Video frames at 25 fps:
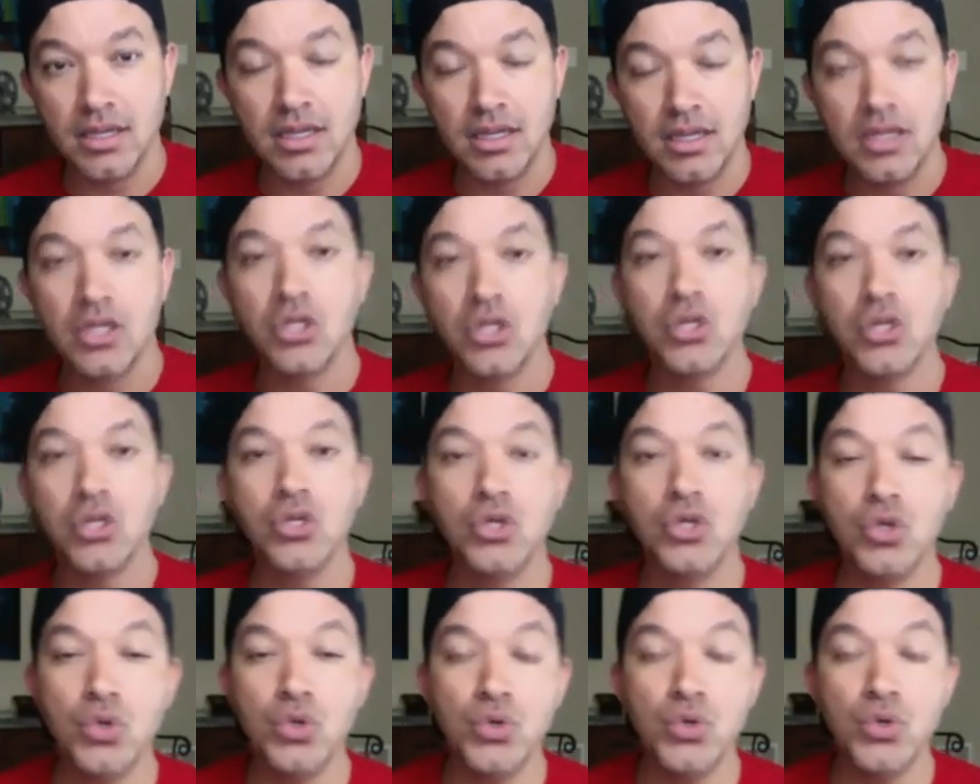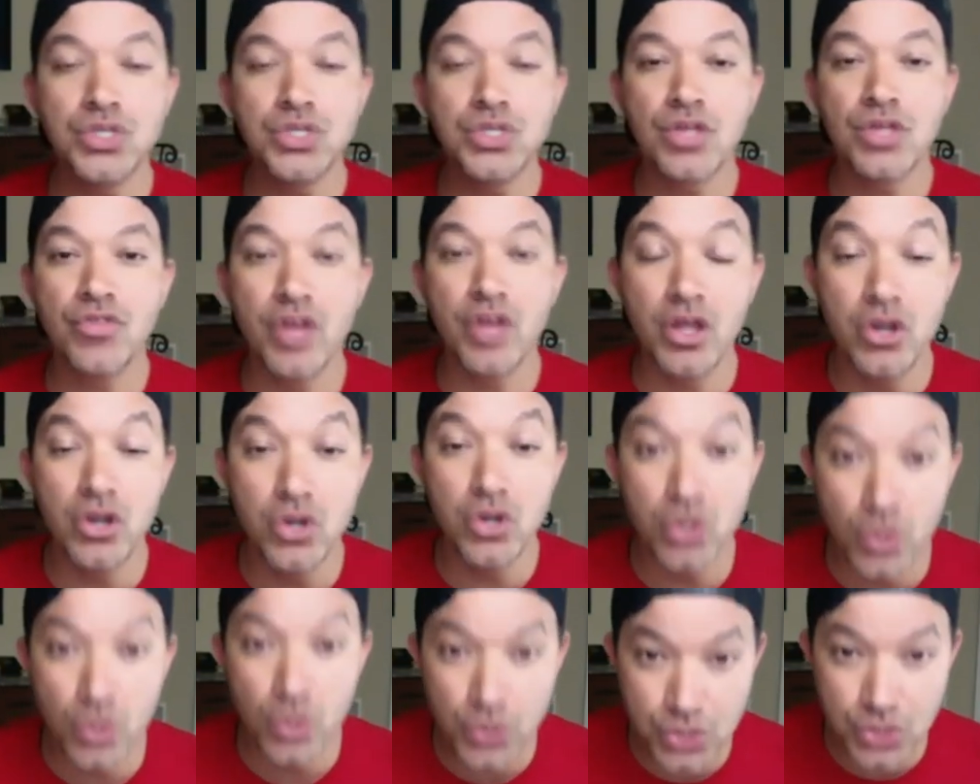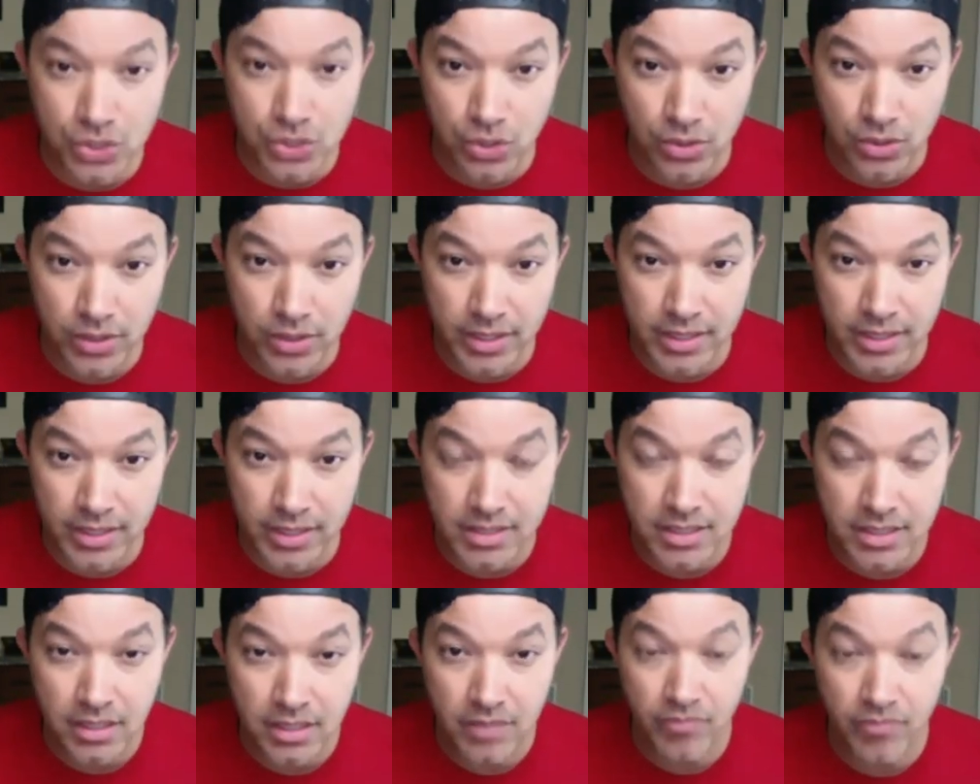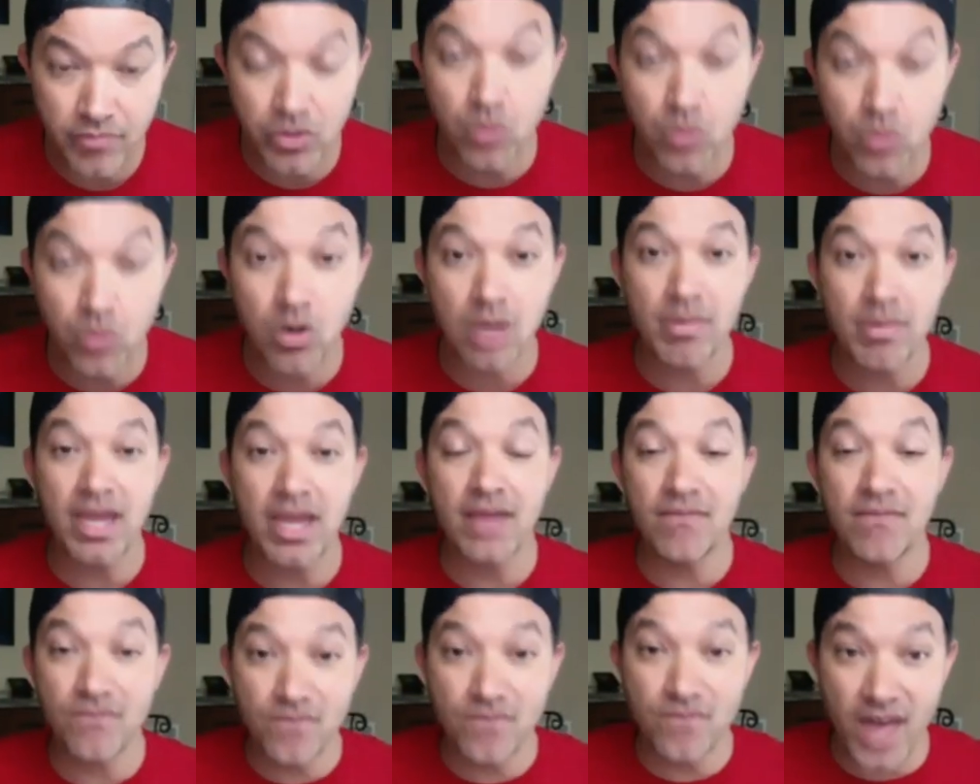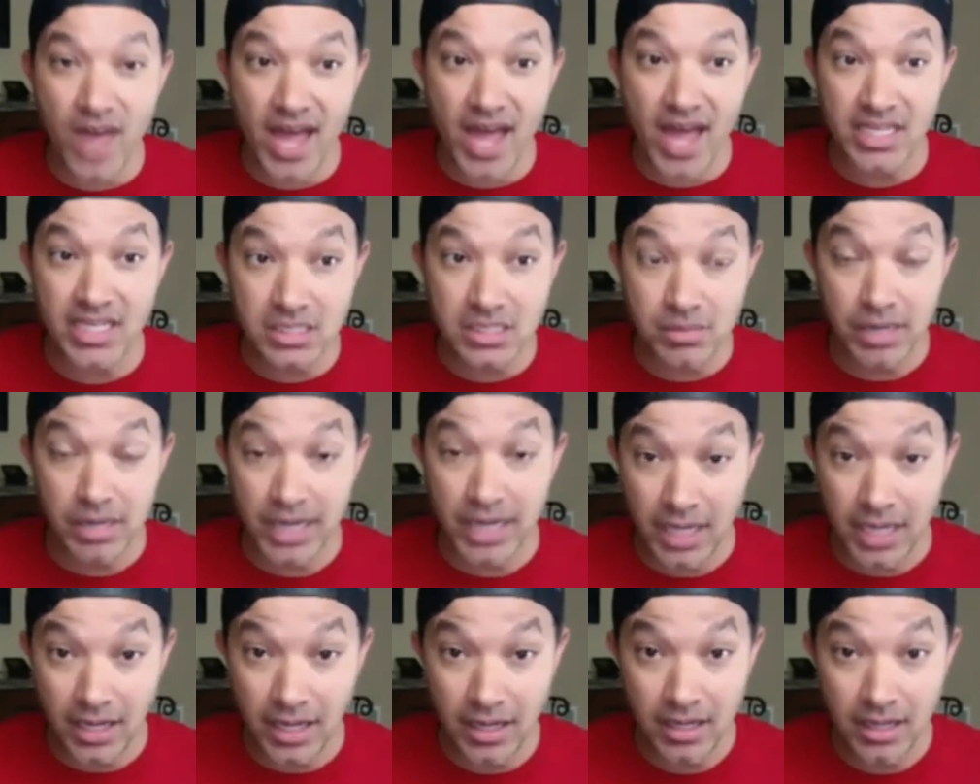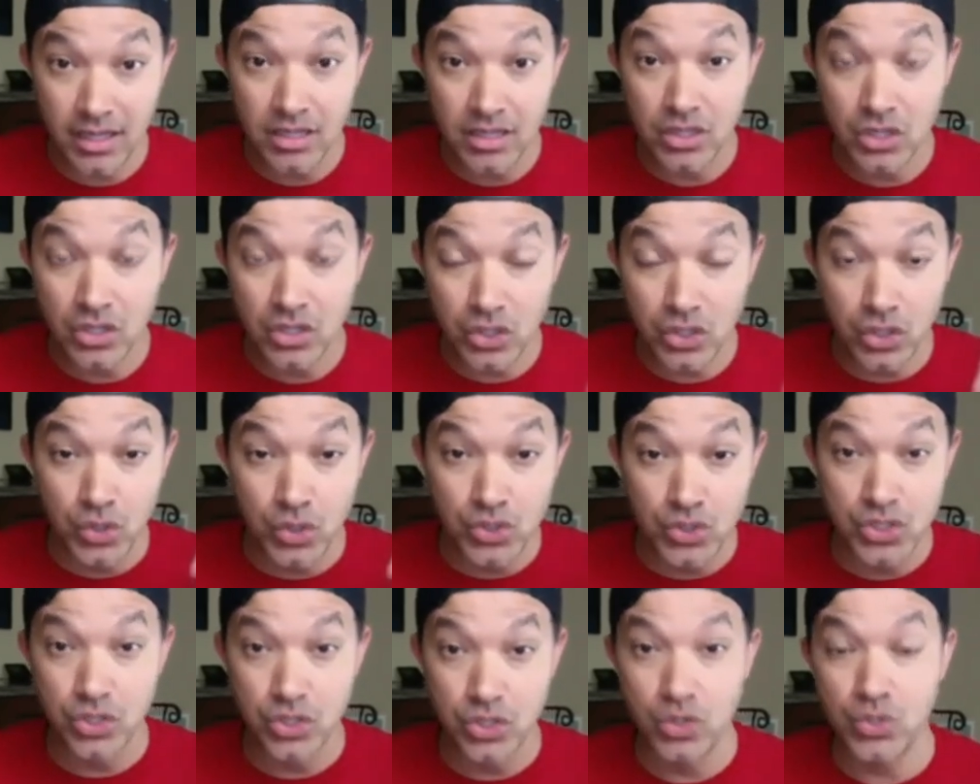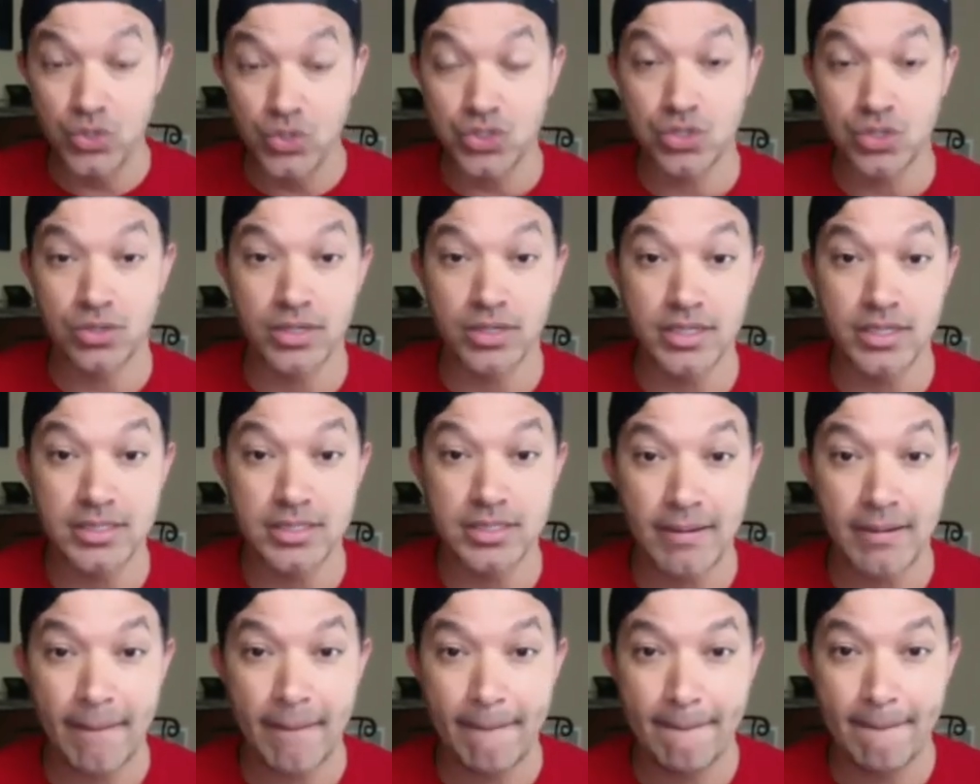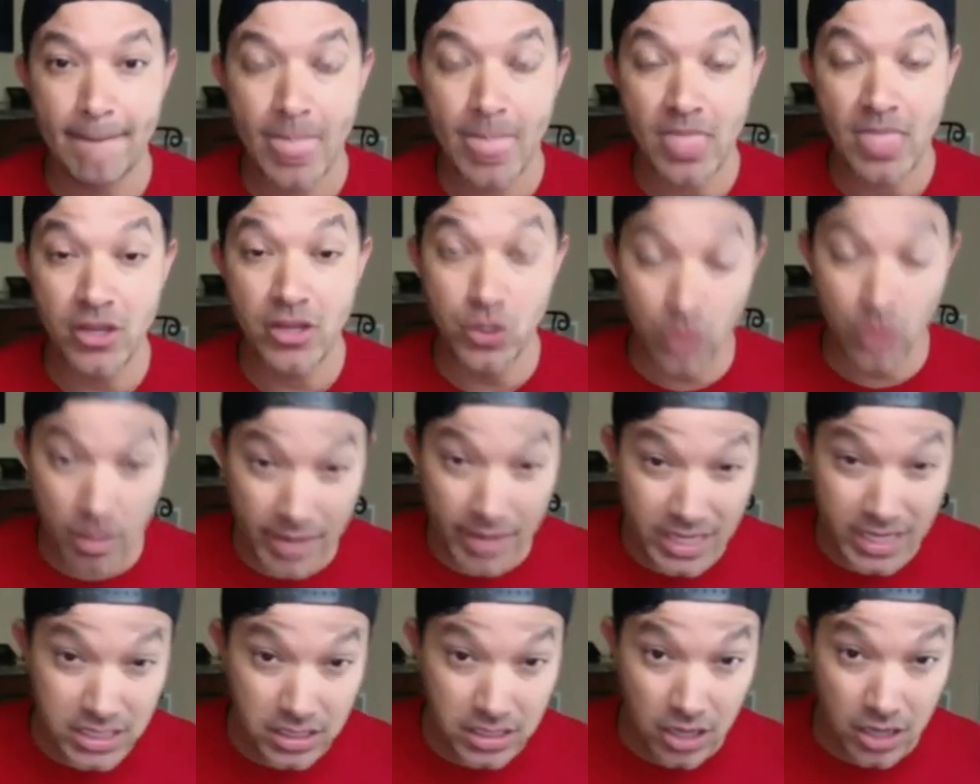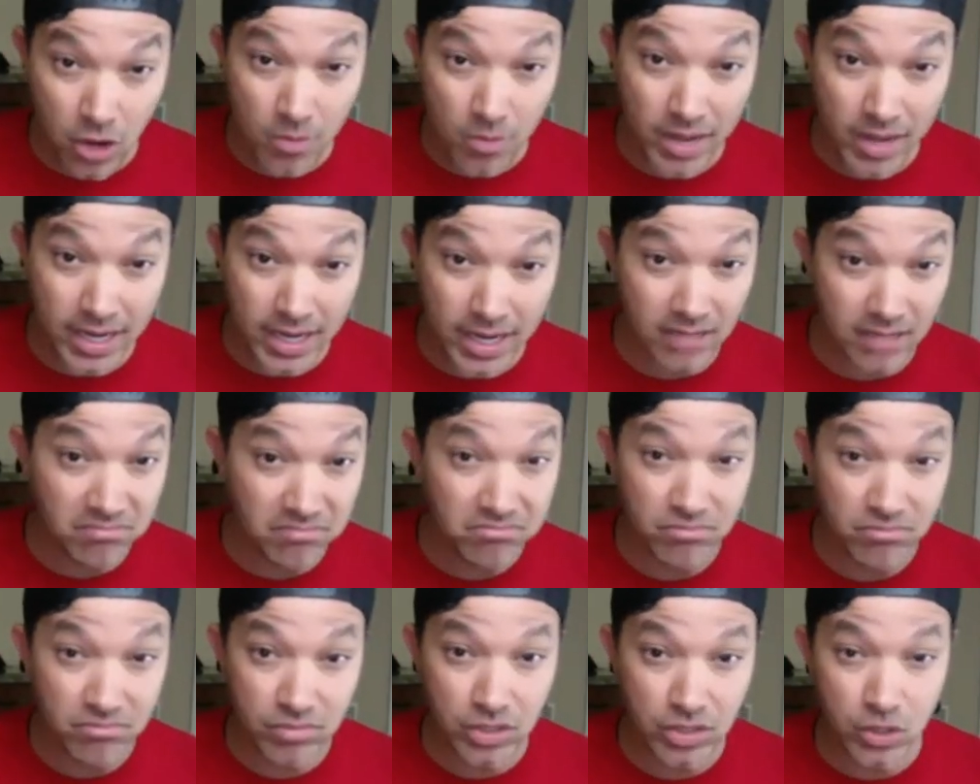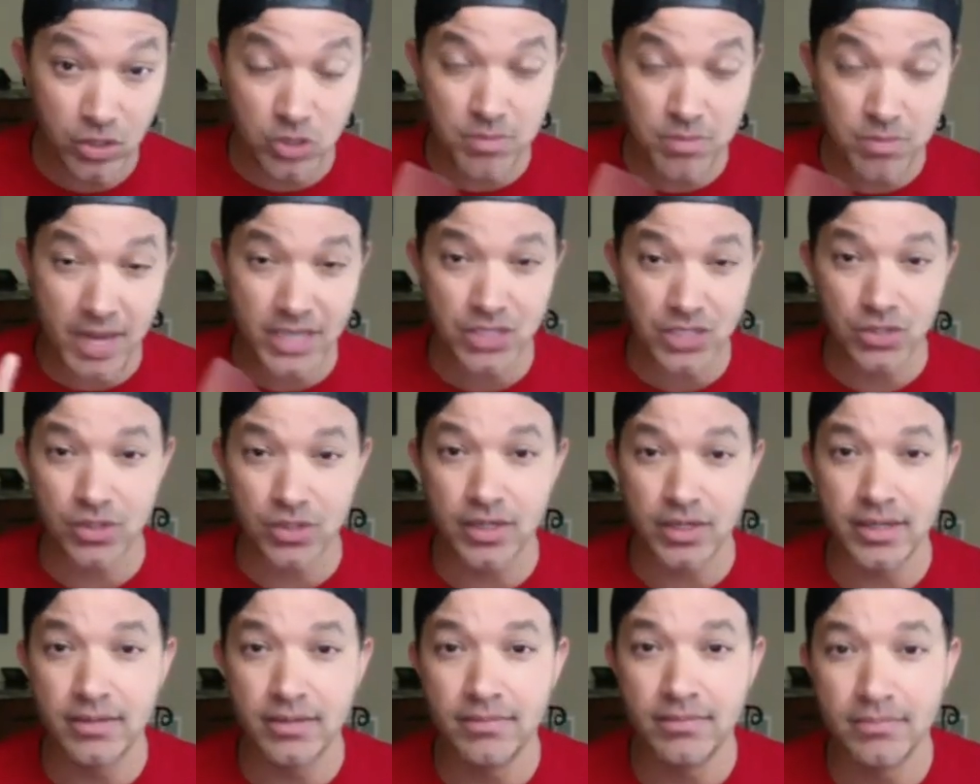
Use the new stories. You want to make fast money? Use the new stories. You want to make slow money? Use my story.